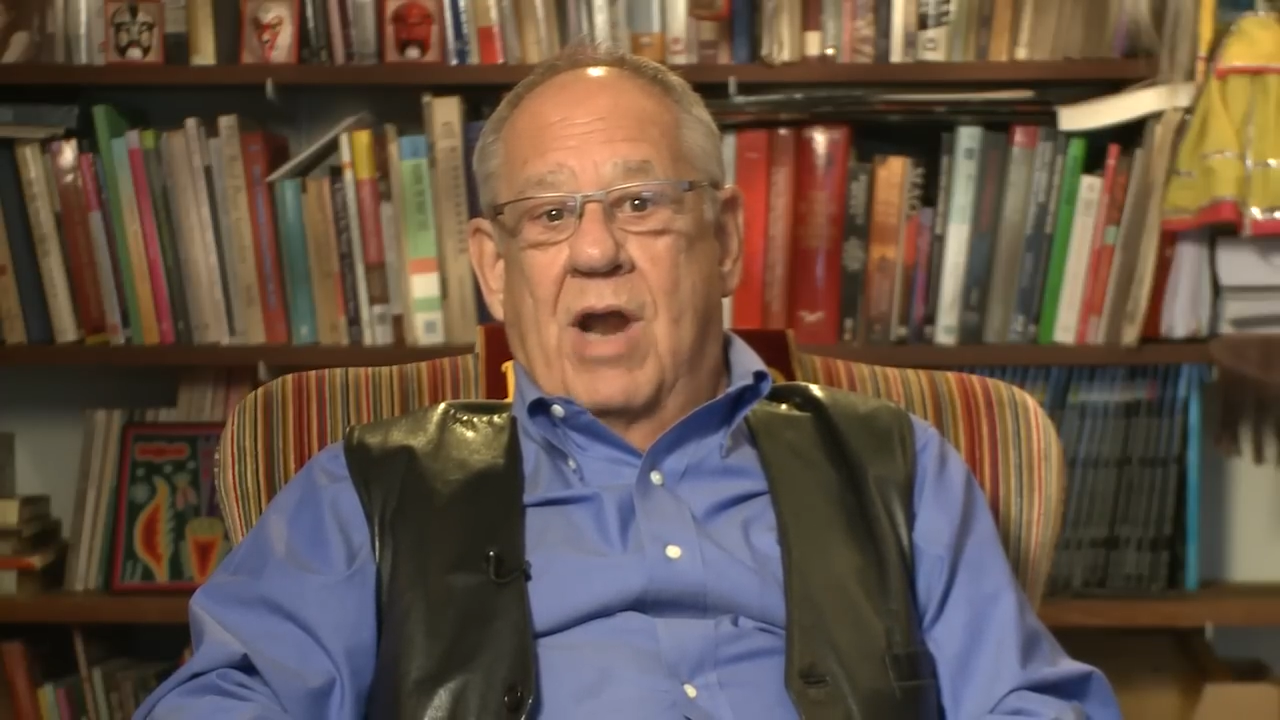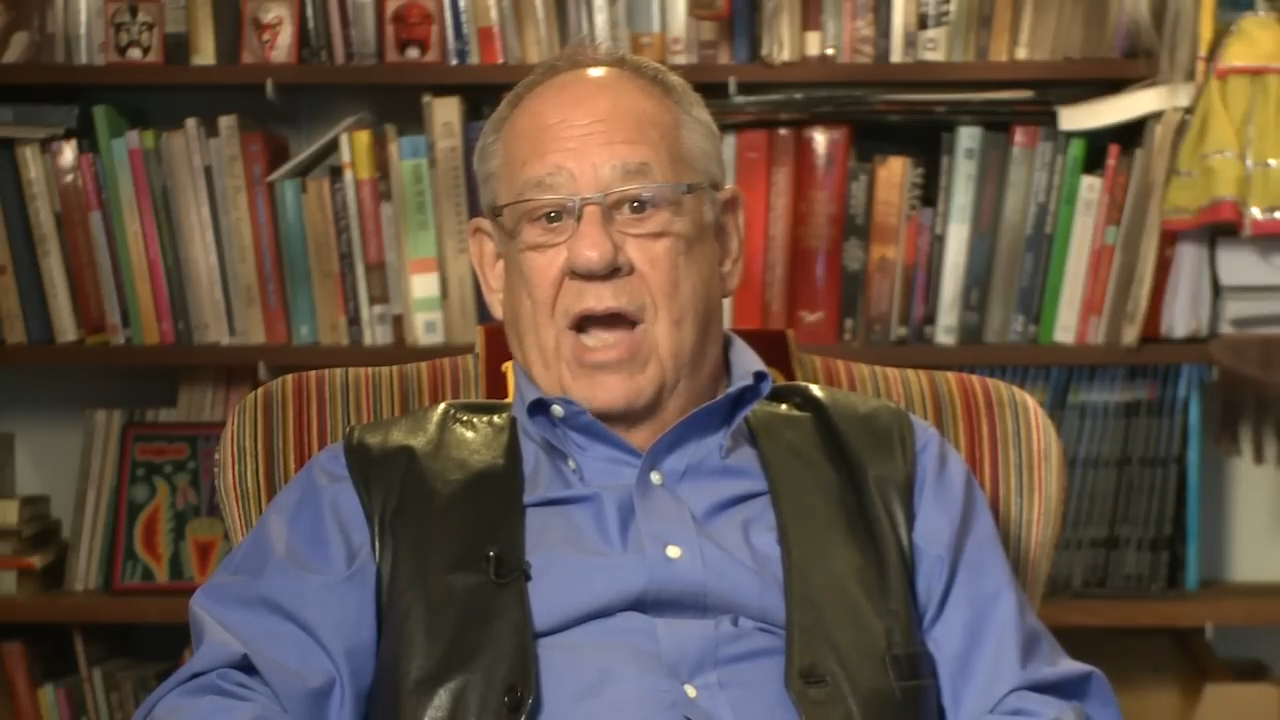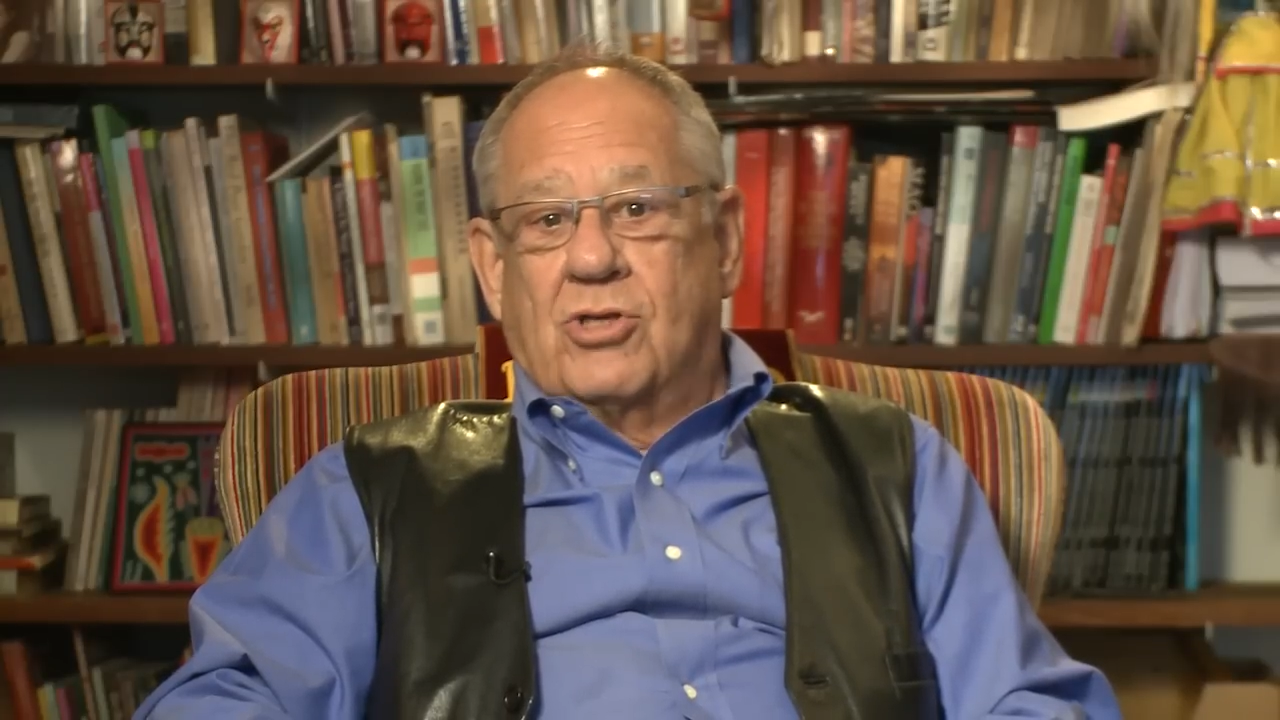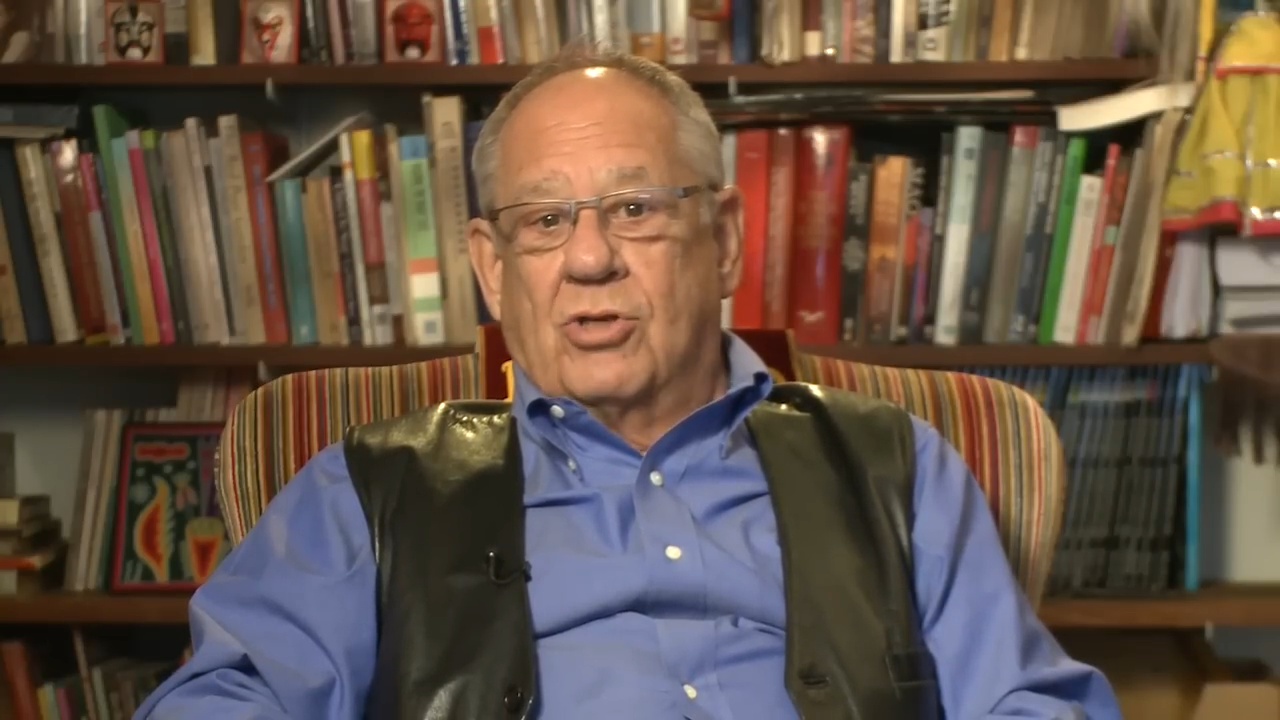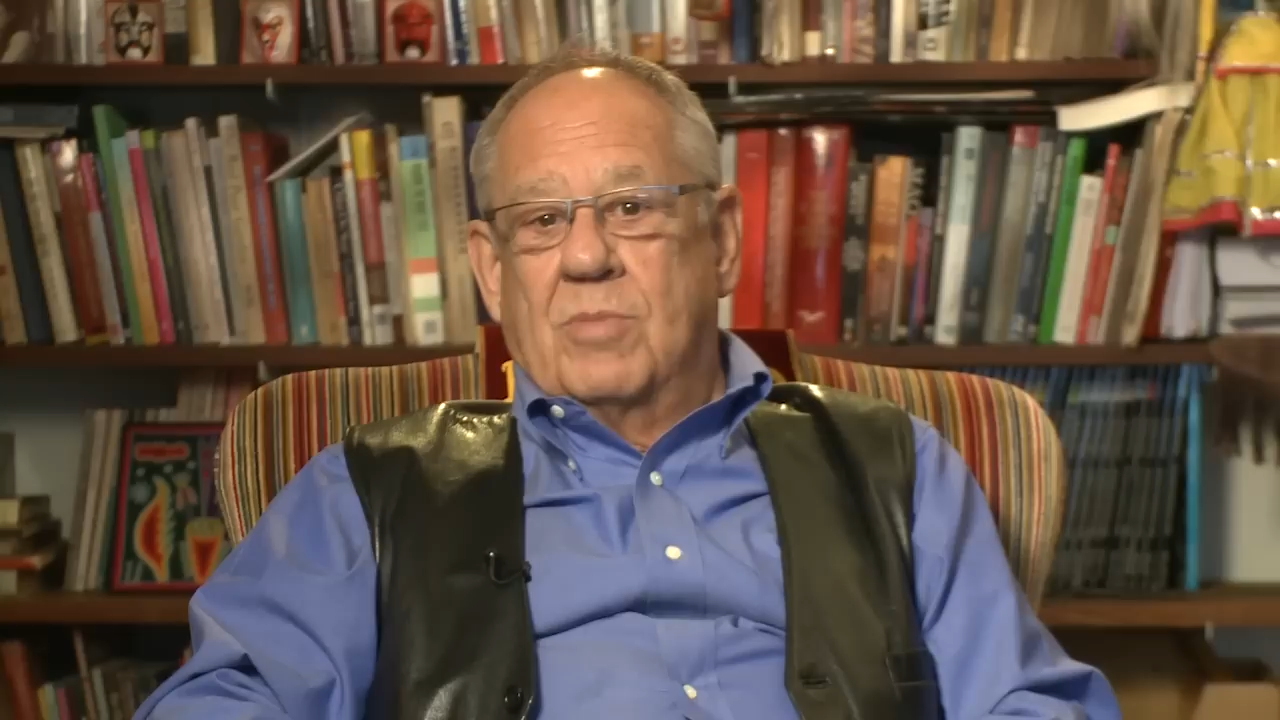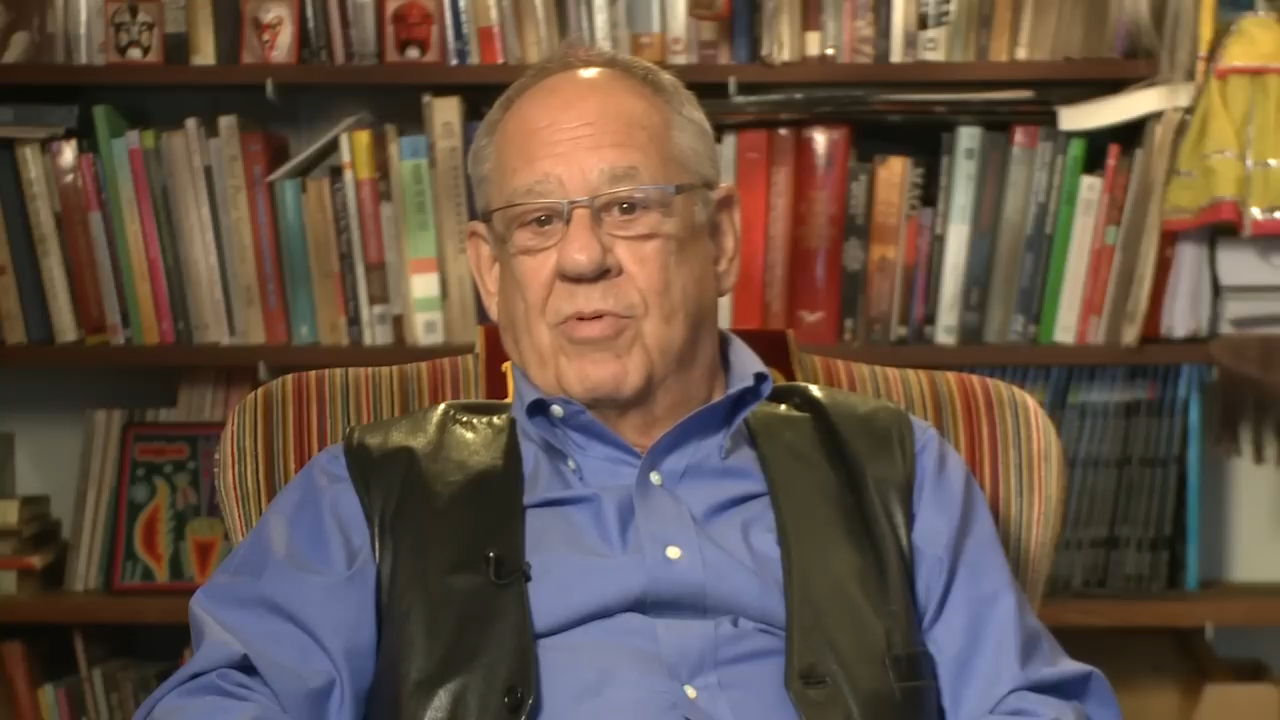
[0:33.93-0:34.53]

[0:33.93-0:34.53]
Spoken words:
actually